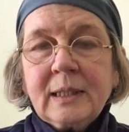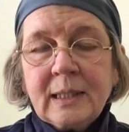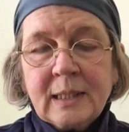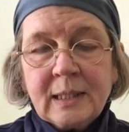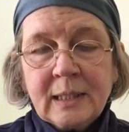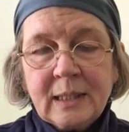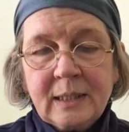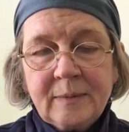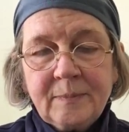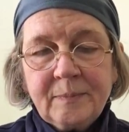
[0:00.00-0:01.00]
Ah,
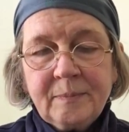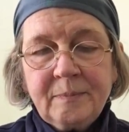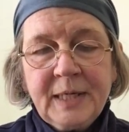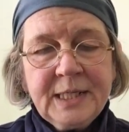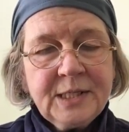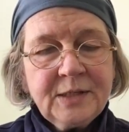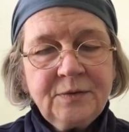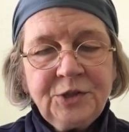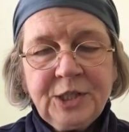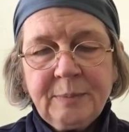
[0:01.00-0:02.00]
best of
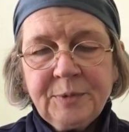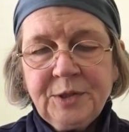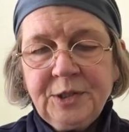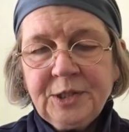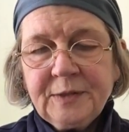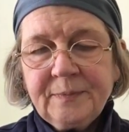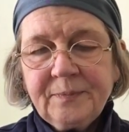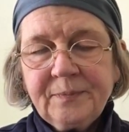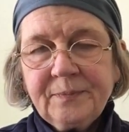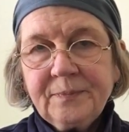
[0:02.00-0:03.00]
shepherds,
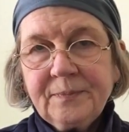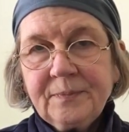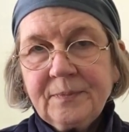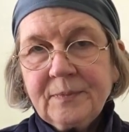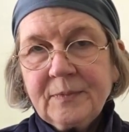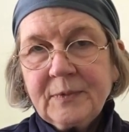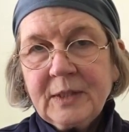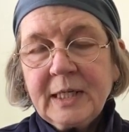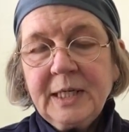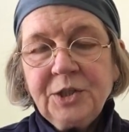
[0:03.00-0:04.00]

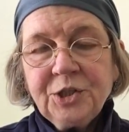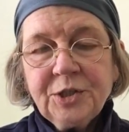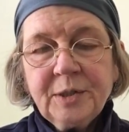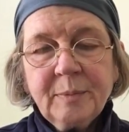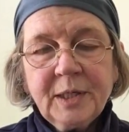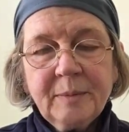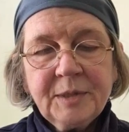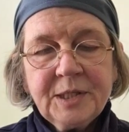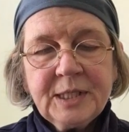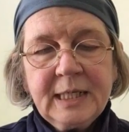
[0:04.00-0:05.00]
the Kitchener
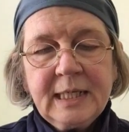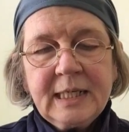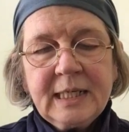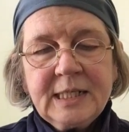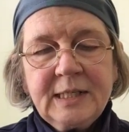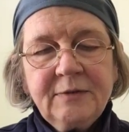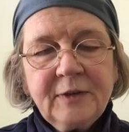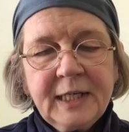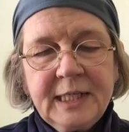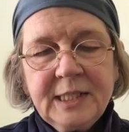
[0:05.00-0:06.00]
murmurs as he
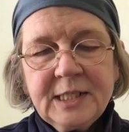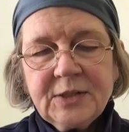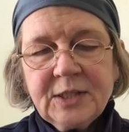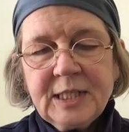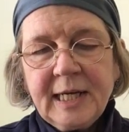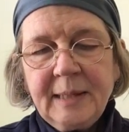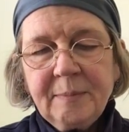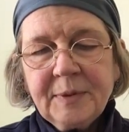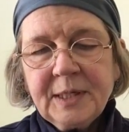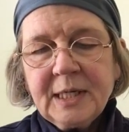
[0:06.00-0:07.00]
finds the
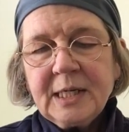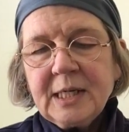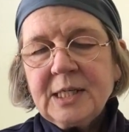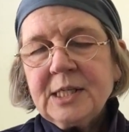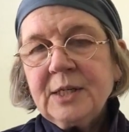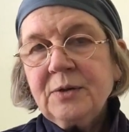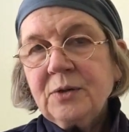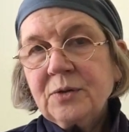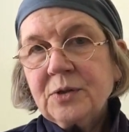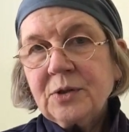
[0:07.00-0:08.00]
tape sewn
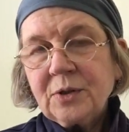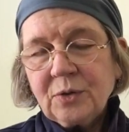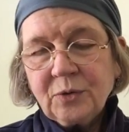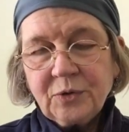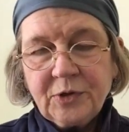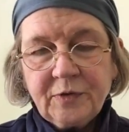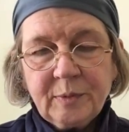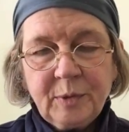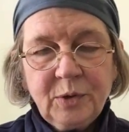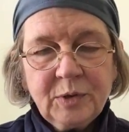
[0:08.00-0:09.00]
onto the corner of the
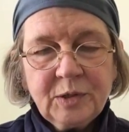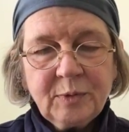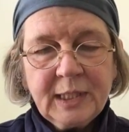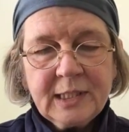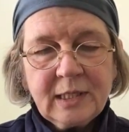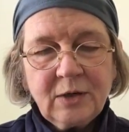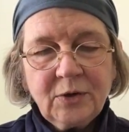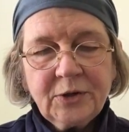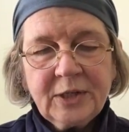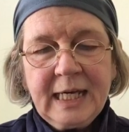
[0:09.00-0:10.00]
blue and white
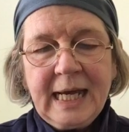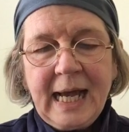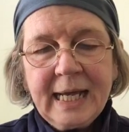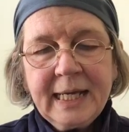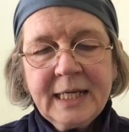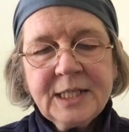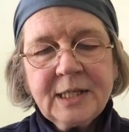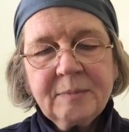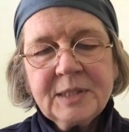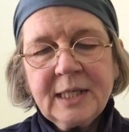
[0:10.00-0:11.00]
cloth, hanging it
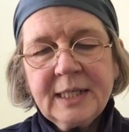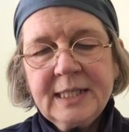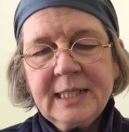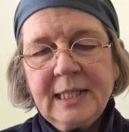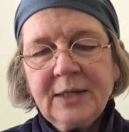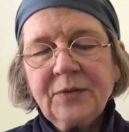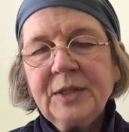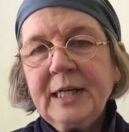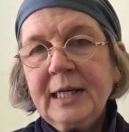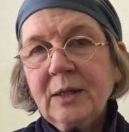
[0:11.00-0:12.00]
up tidily on the
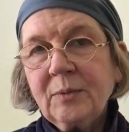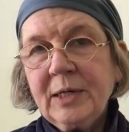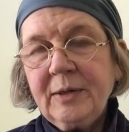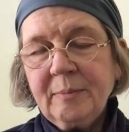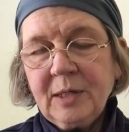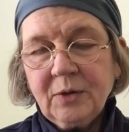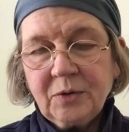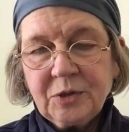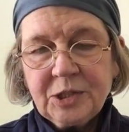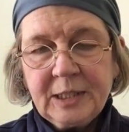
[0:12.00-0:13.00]
nail where it
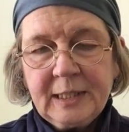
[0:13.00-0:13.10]
belongs.